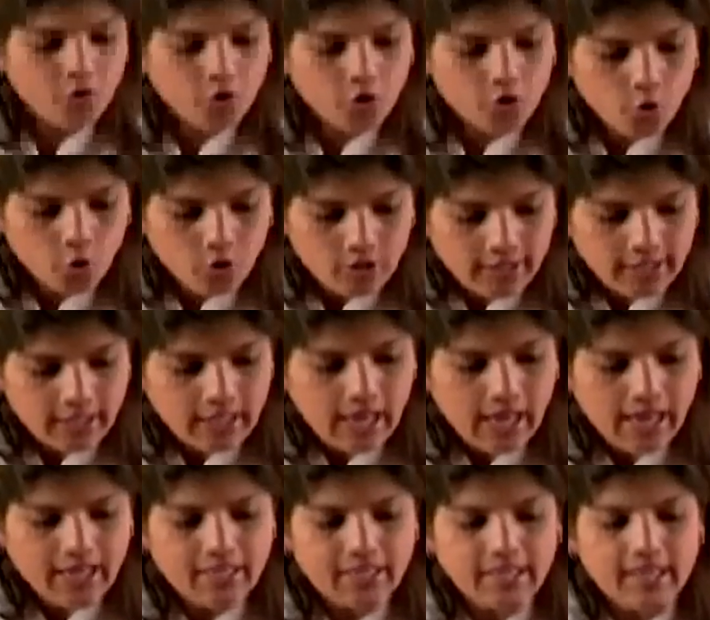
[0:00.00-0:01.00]
For rolling,
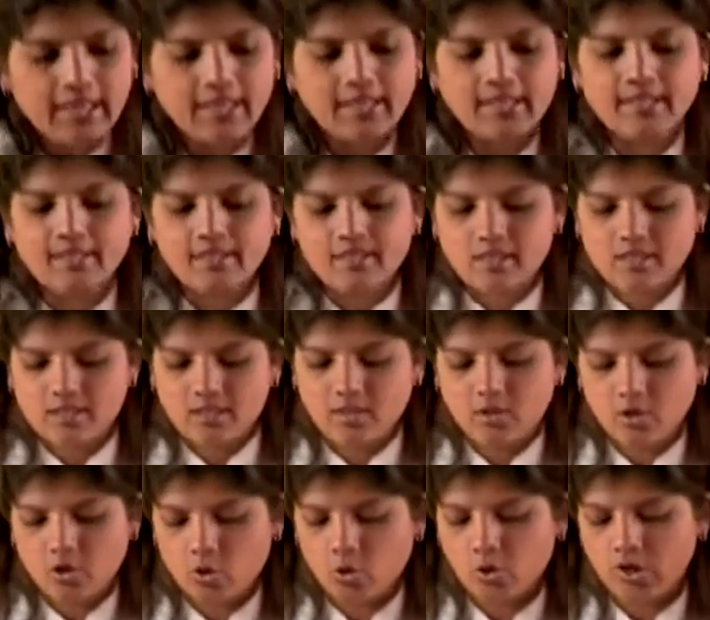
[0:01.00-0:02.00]
I need this
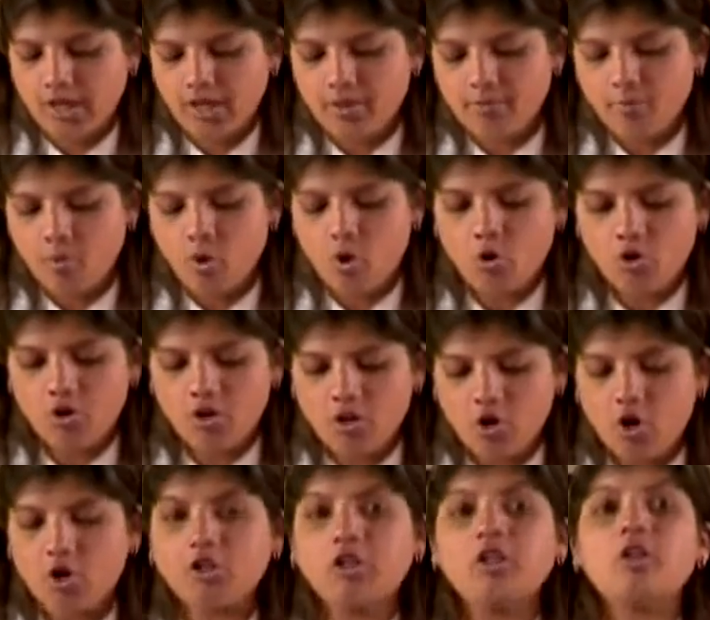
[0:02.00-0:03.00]
rolling board
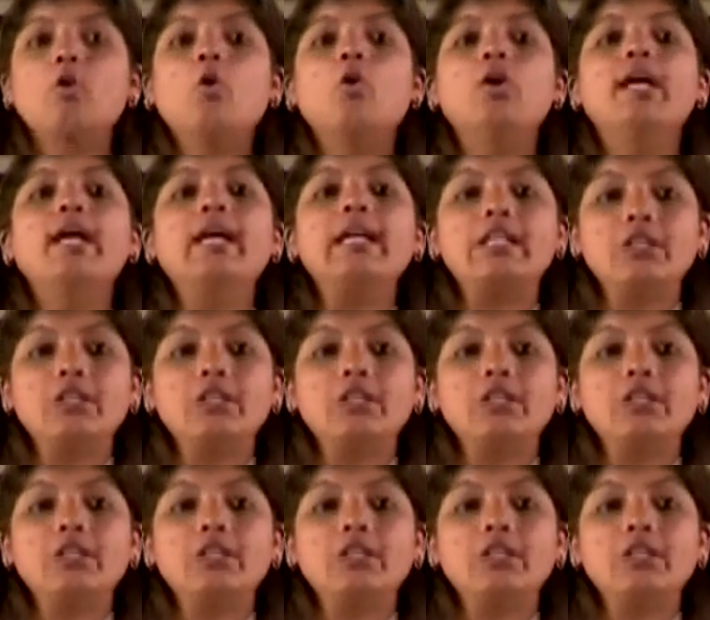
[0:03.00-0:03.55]
or the rolling